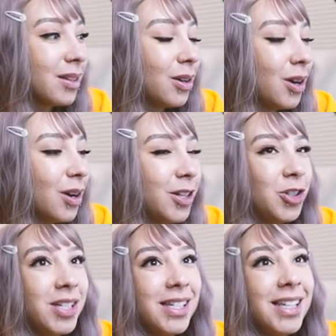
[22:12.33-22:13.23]
Oh, and
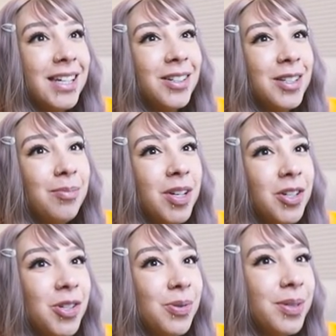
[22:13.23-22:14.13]
she's guilty because she